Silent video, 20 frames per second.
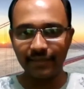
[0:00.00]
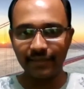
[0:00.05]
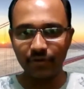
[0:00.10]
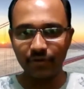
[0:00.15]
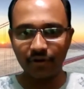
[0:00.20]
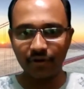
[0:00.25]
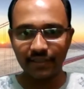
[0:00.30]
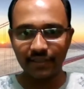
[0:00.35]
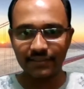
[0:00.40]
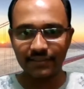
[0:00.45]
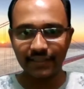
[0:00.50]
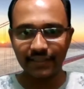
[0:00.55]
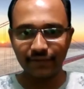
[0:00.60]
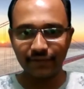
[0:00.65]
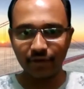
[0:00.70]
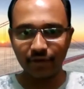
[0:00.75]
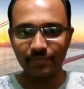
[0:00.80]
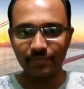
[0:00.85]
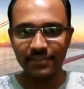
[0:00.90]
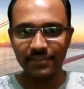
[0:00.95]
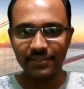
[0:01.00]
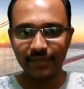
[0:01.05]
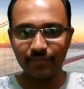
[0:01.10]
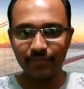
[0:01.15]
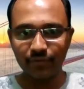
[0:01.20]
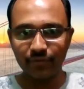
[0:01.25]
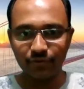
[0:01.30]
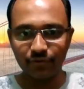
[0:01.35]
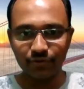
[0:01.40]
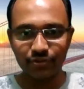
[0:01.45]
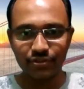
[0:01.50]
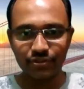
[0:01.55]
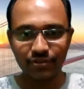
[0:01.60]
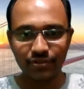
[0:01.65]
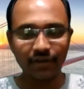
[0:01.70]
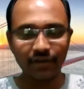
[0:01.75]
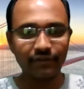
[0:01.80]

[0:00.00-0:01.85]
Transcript: team called as a DevOps team who used to